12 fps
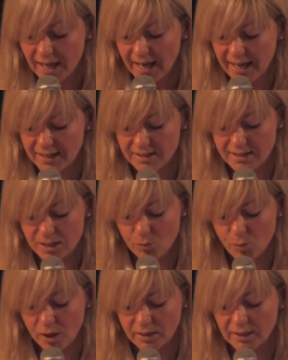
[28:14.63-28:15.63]

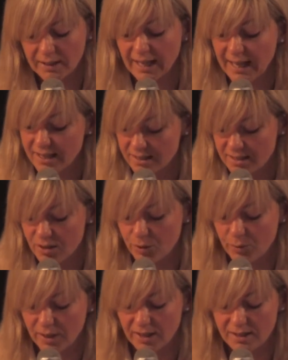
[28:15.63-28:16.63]
ASD1 and
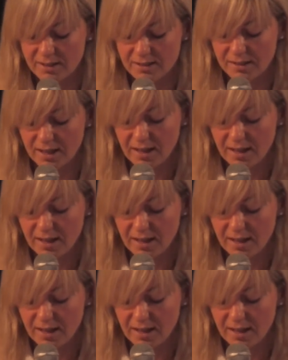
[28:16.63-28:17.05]
ASD3, yes?